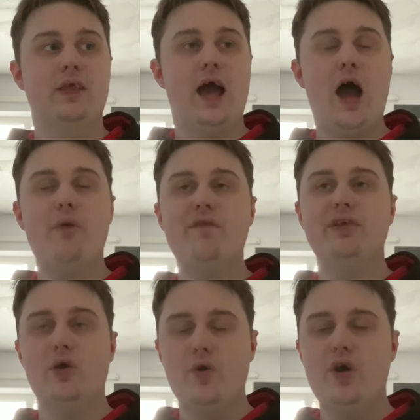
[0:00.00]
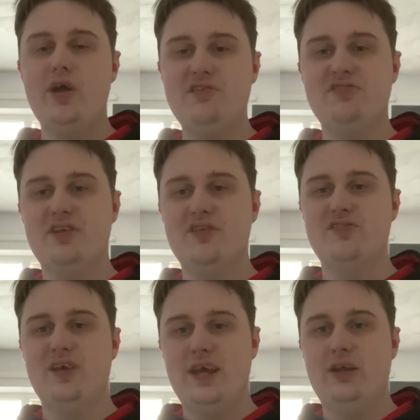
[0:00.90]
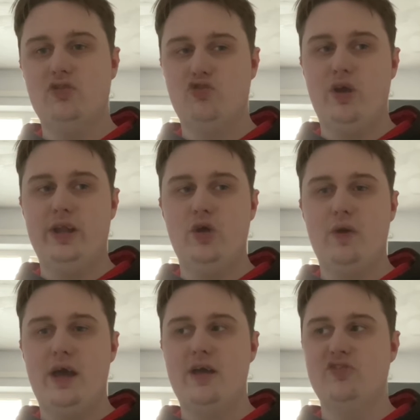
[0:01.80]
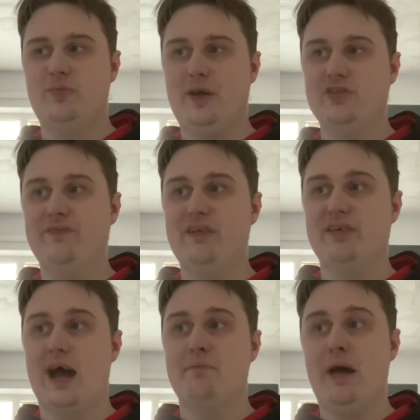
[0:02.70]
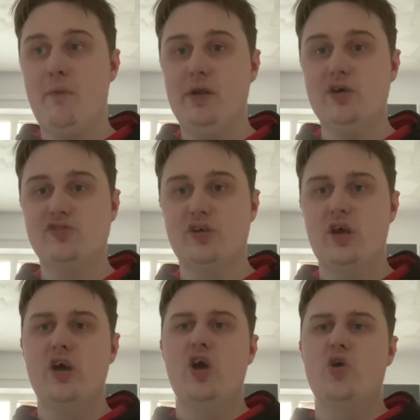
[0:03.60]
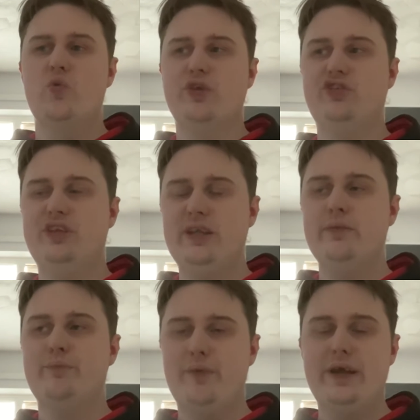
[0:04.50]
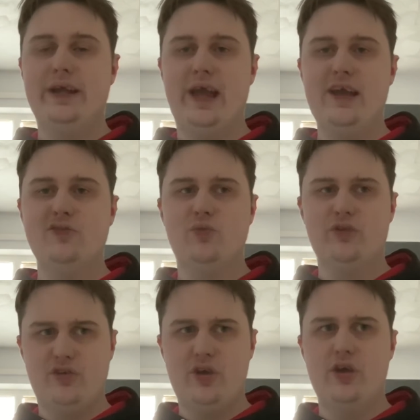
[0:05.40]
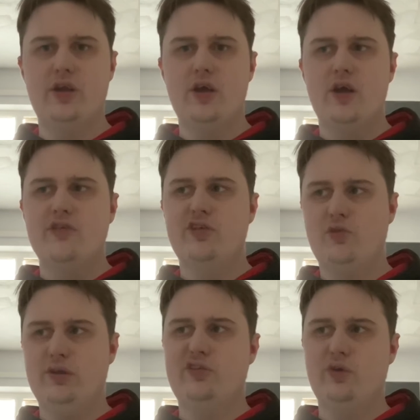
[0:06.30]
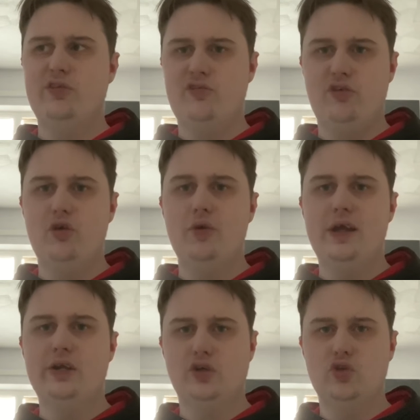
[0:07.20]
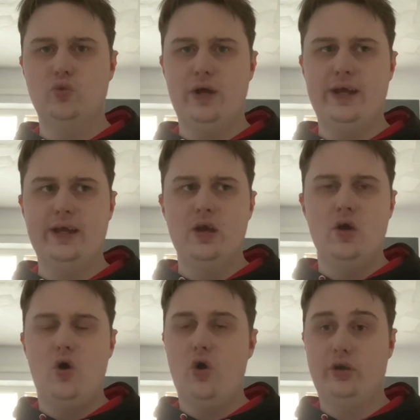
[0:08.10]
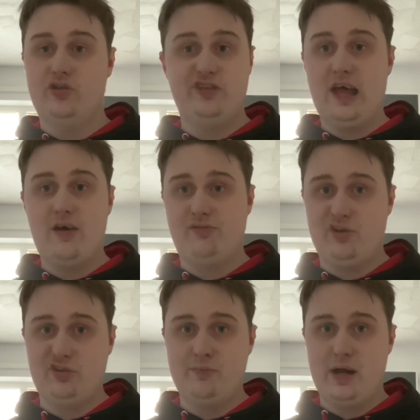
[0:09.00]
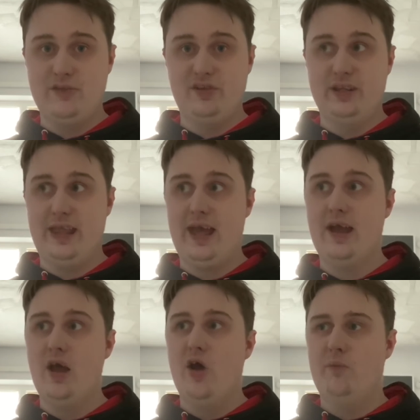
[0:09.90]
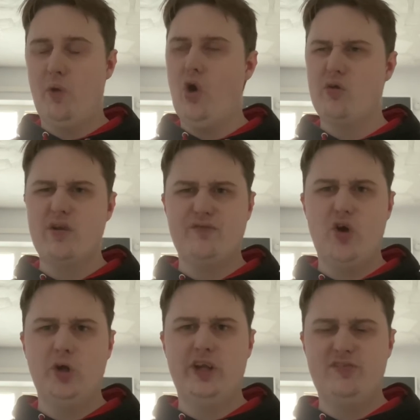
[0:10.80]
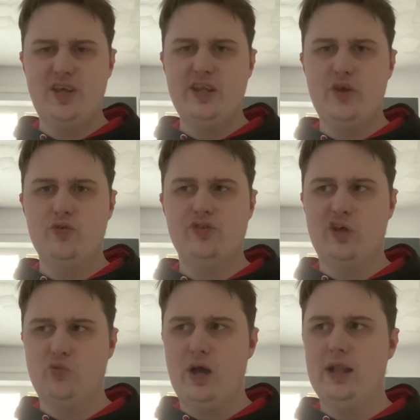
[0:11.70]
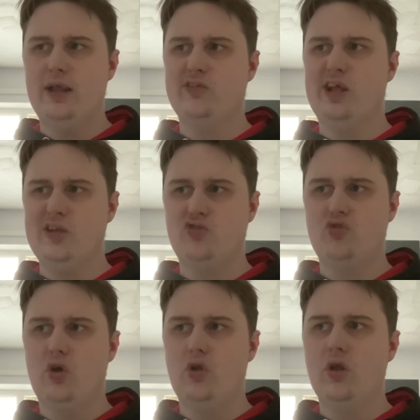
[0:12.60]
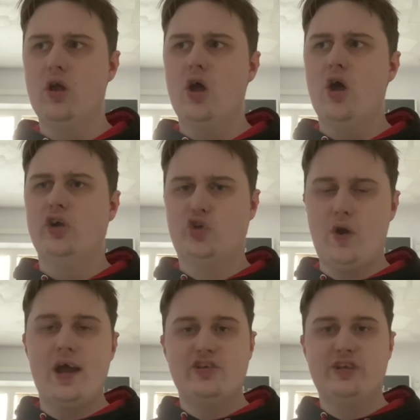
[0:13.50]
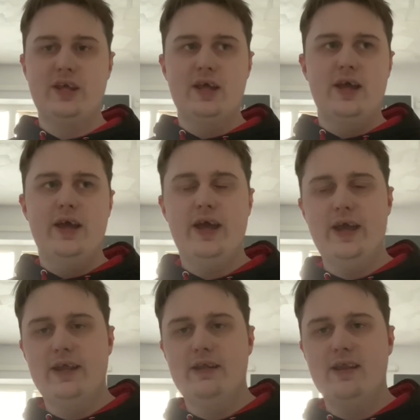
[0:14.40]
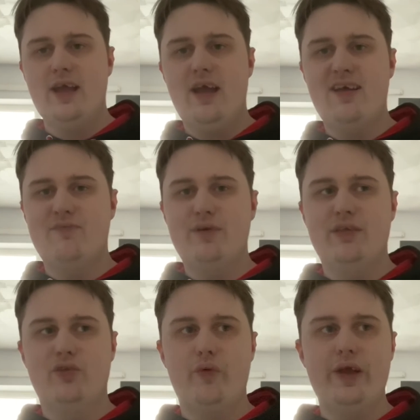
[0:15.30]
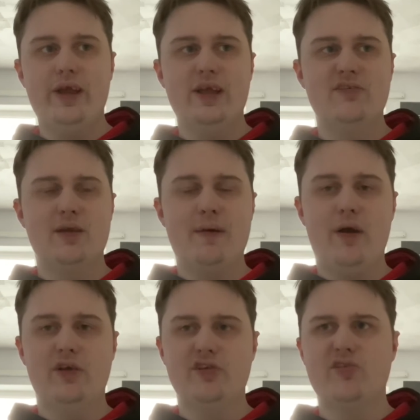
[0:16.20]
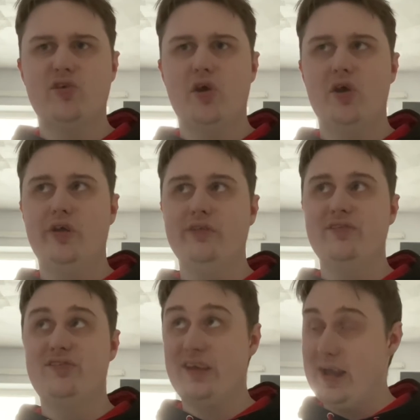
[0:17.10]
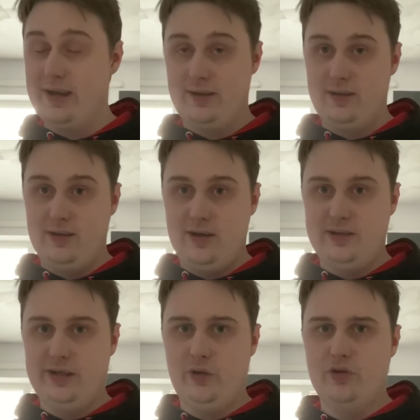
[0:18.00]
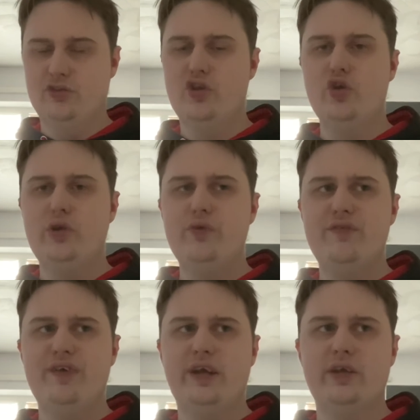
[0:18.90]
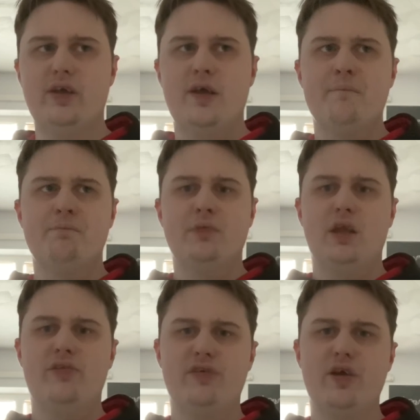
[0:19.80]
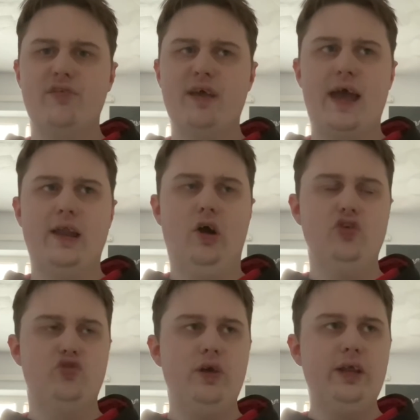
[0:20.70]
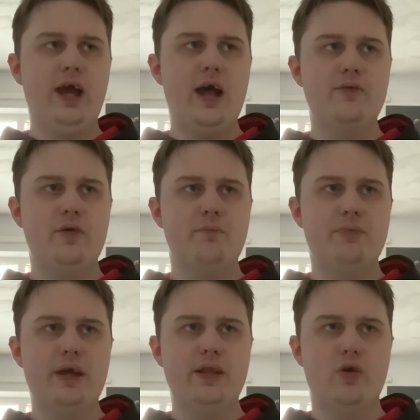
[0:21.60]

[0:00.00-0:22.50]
However, there were incidents in Australia where Sebastian Vettel had power loss, which didn't bring his return to 2022 in a good way or a good start for Aston Martin. Their poor run of form continues, as well as Lance Stroll crashed in Ep.5 into the barriers at turn 10, I think it was, a newly refigured turn 10. Australia had been